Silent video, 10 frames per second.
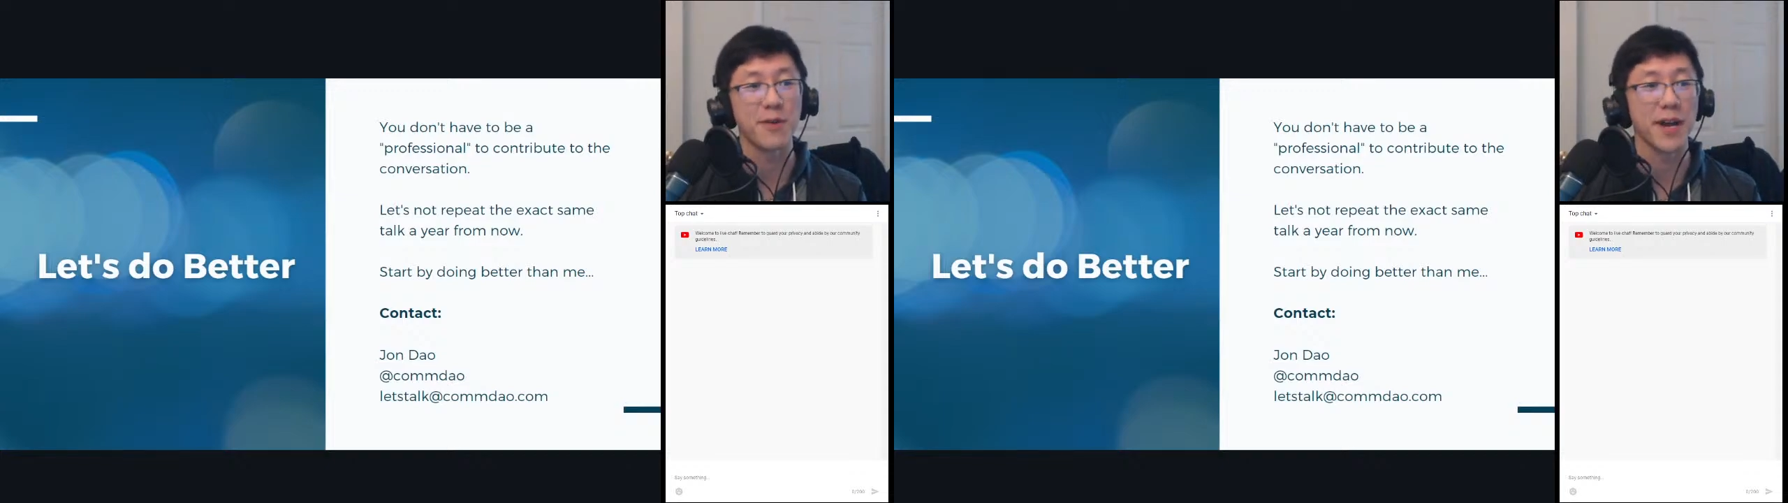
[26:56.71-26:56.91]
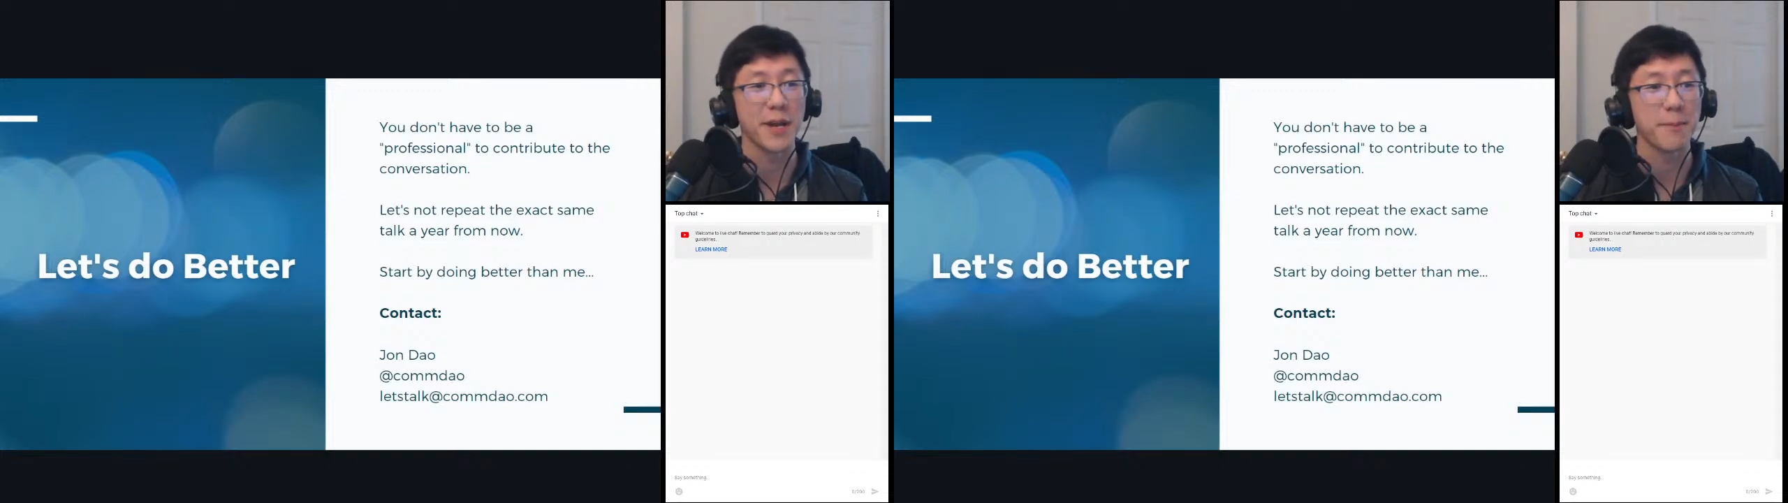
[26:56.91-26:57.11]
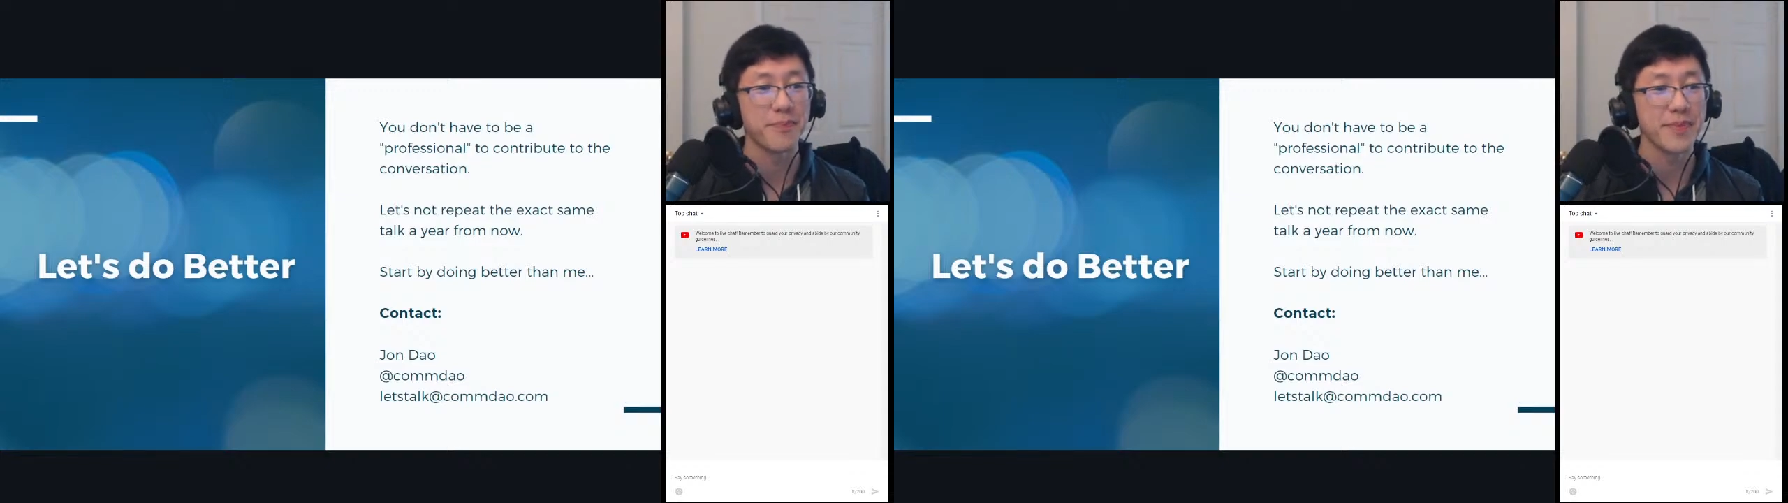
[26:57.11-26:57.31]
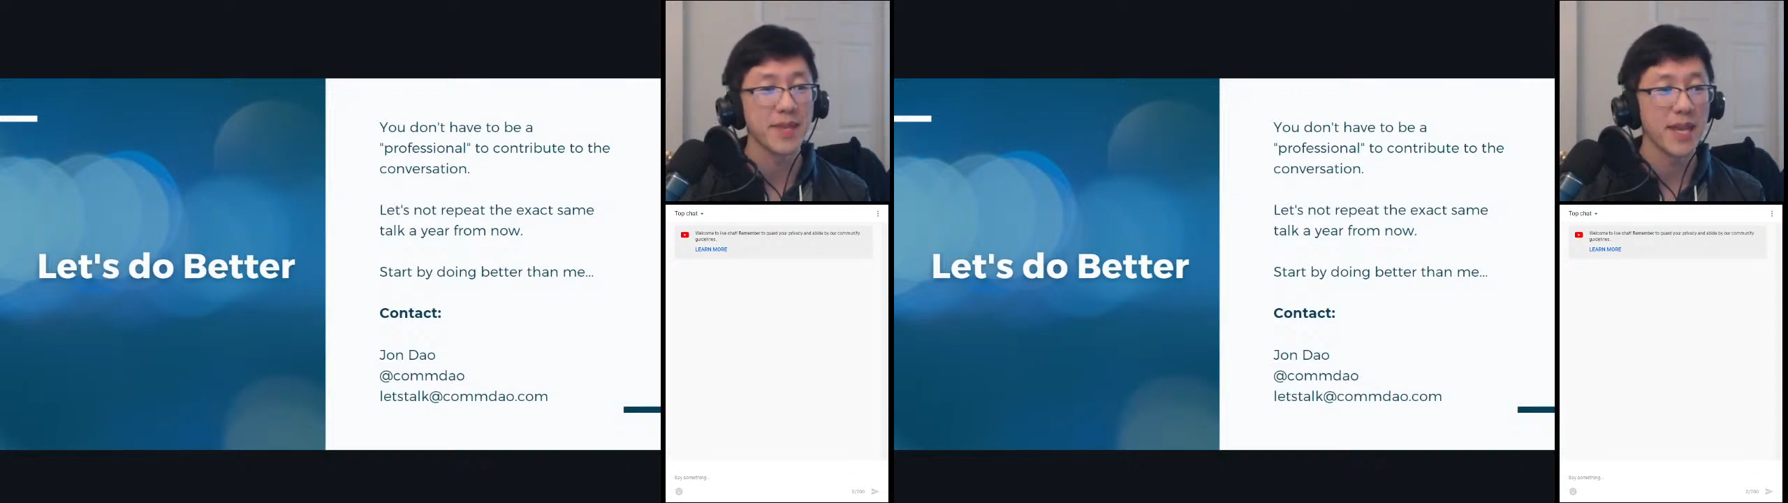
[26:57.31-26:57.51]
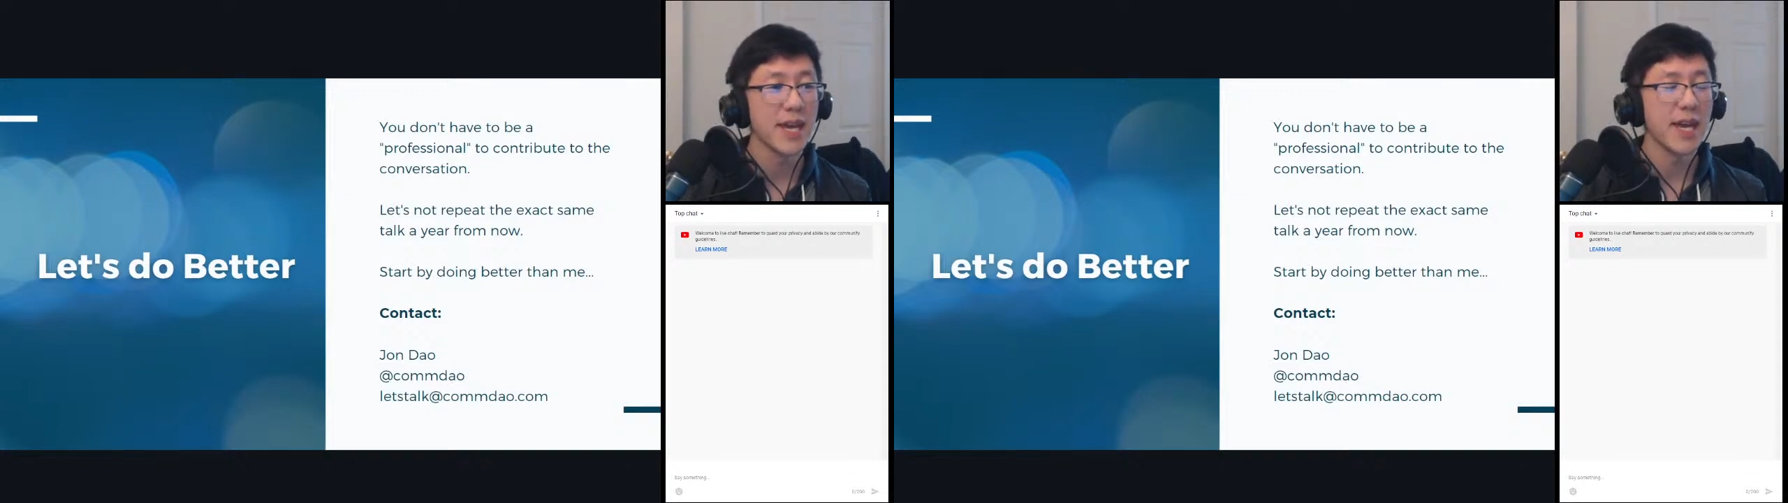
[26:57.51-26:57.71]
way.
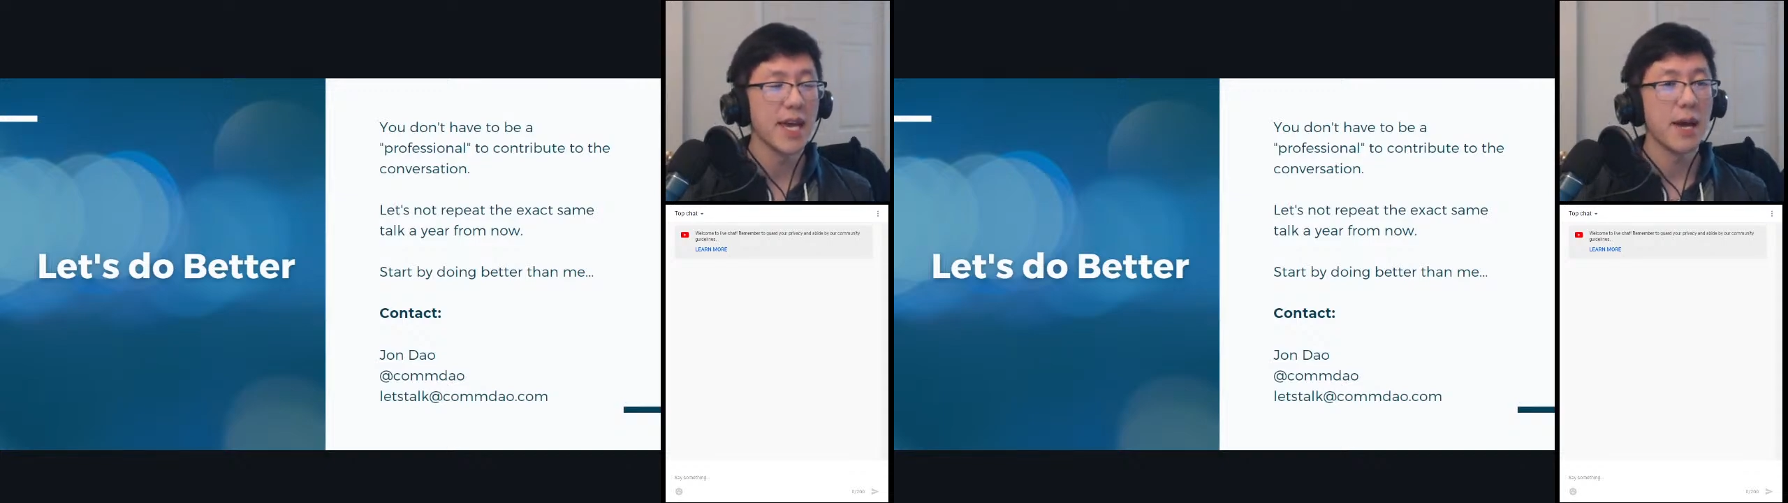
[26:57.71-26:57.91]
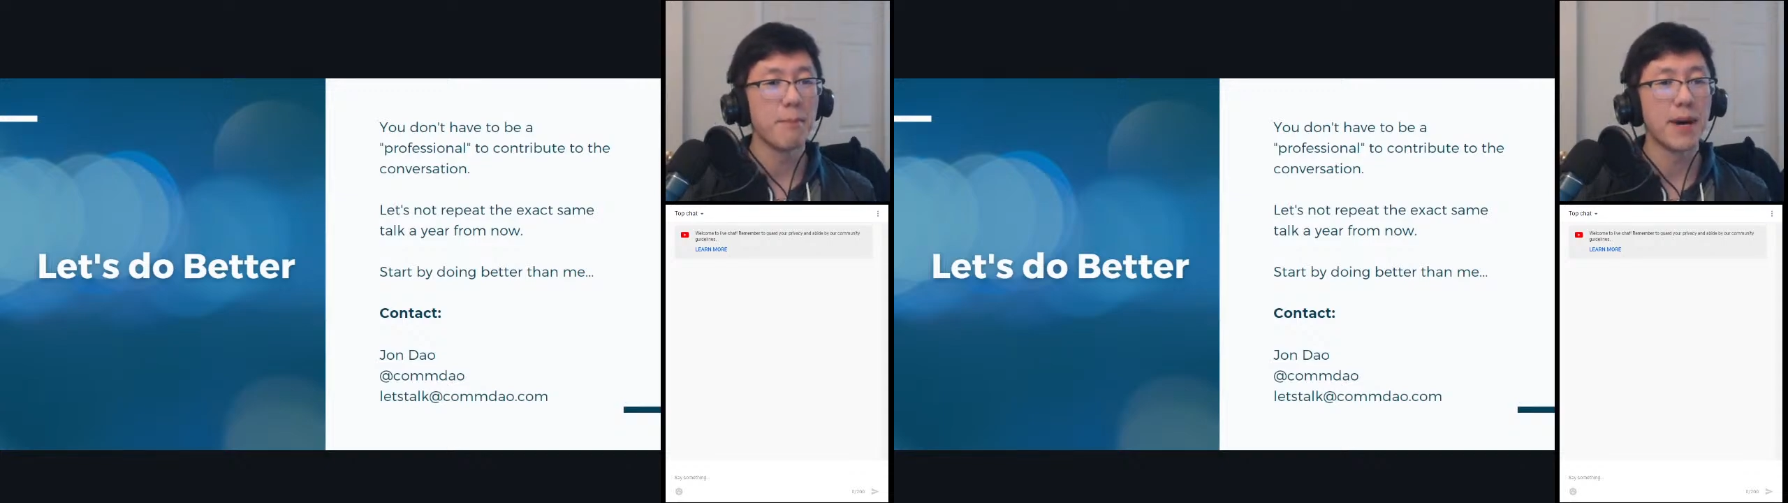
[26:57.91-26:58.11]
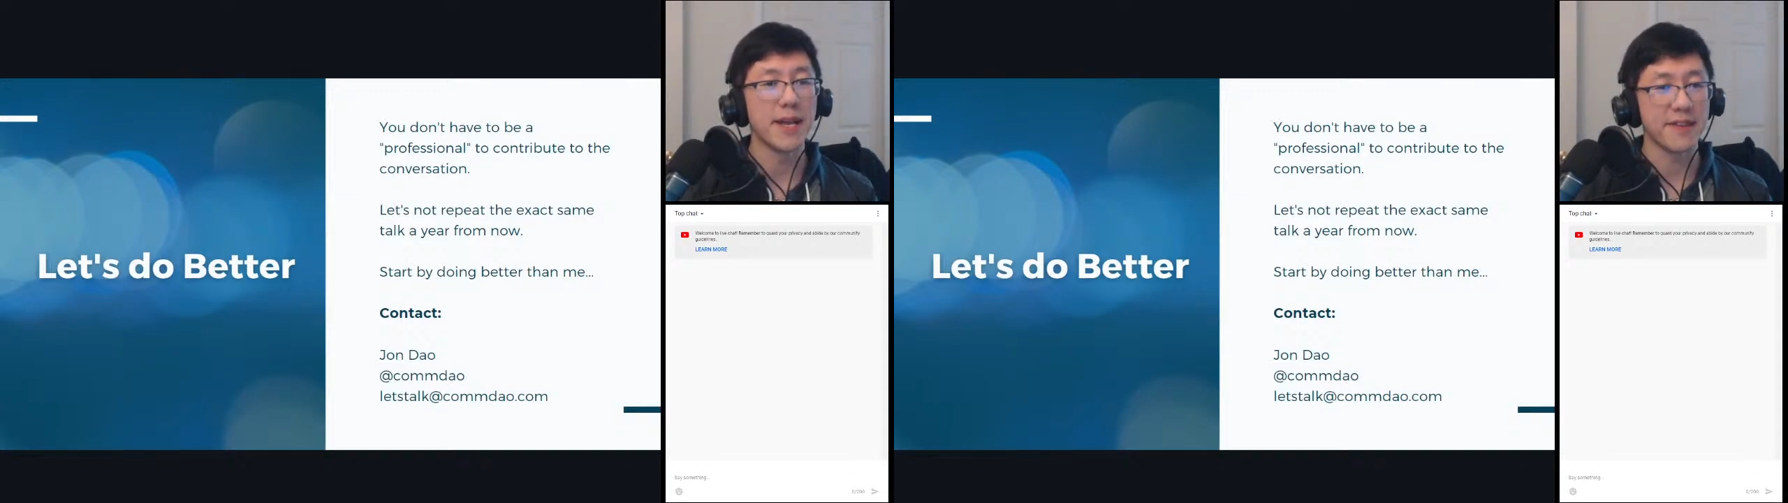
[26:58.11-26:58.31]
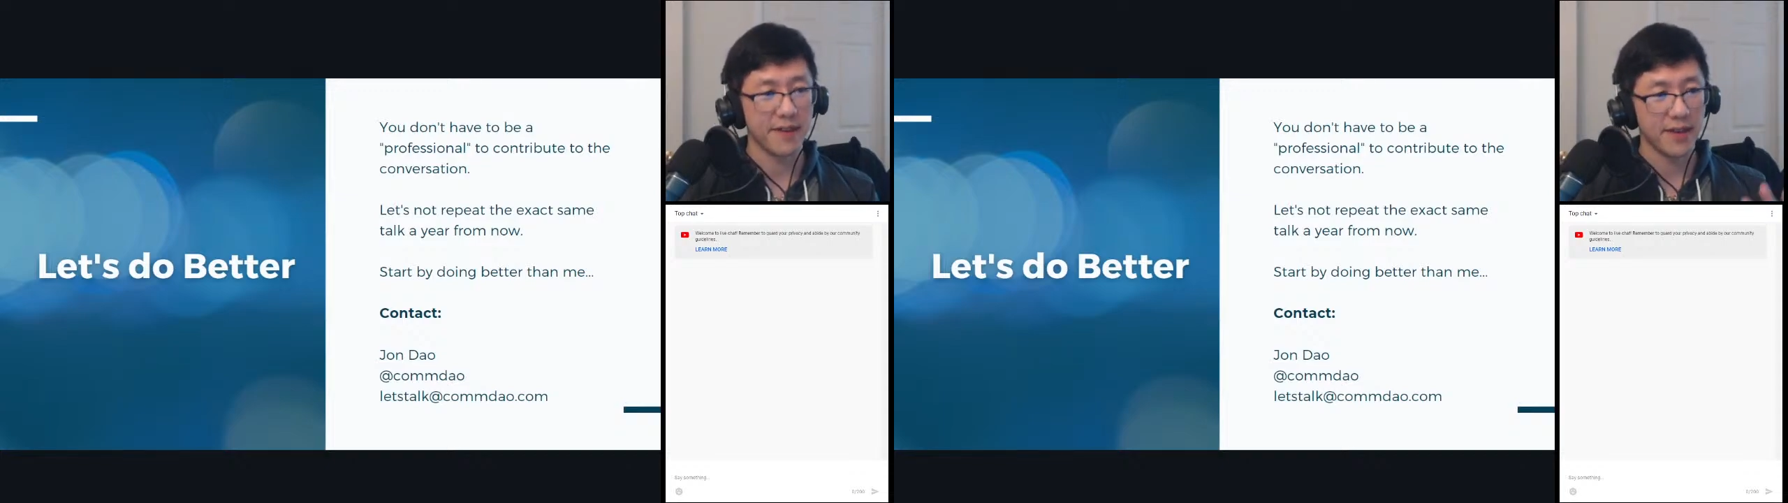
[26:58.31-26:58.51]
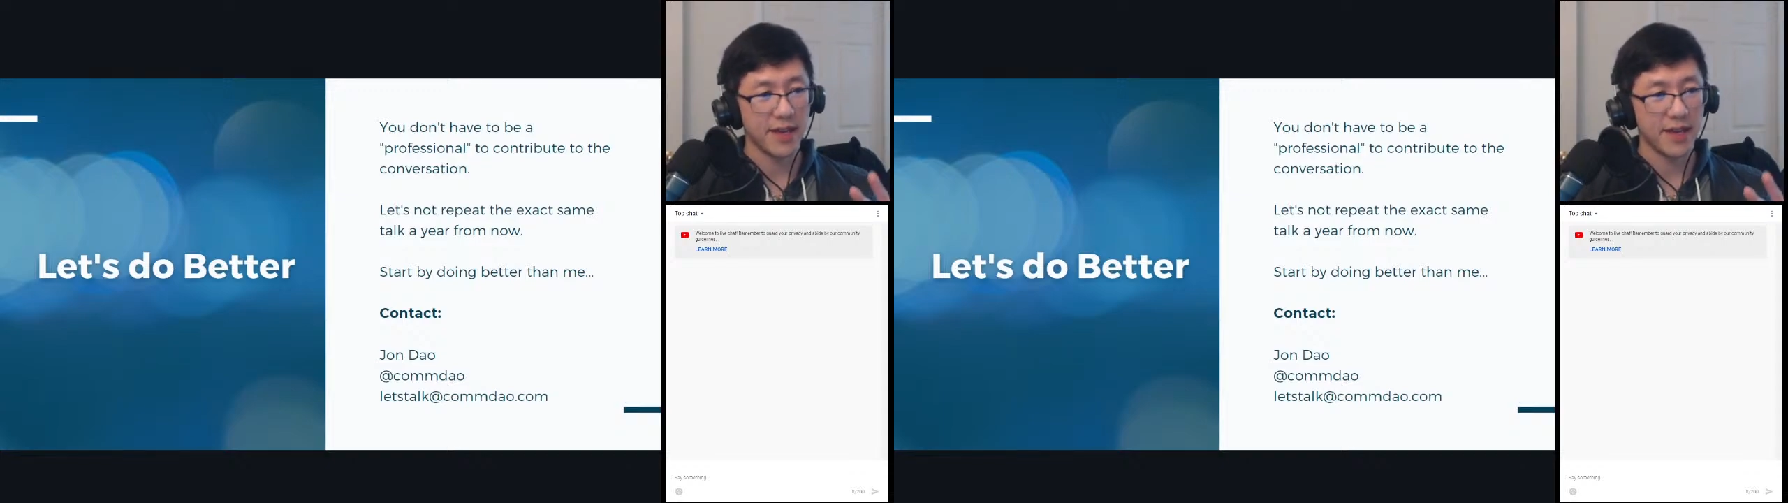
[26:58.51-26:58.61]
But